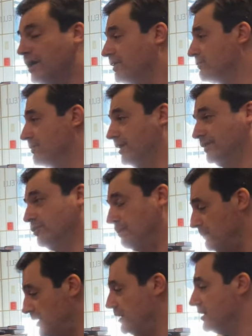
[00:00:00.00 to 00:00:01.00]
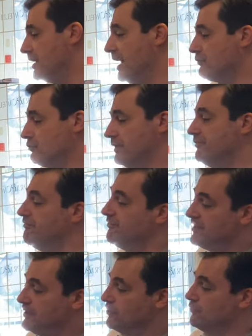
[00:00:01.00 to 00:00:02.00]
So that to me, it actually
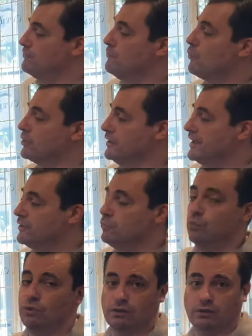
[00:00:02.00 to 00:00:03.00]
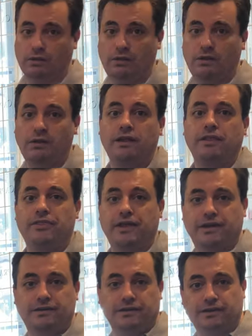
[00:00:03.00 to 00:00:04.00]
feels more like wool than
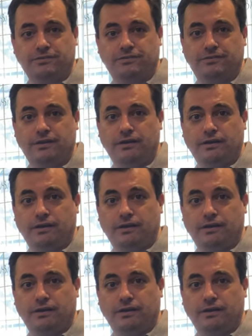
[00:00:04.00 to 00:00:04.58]
it does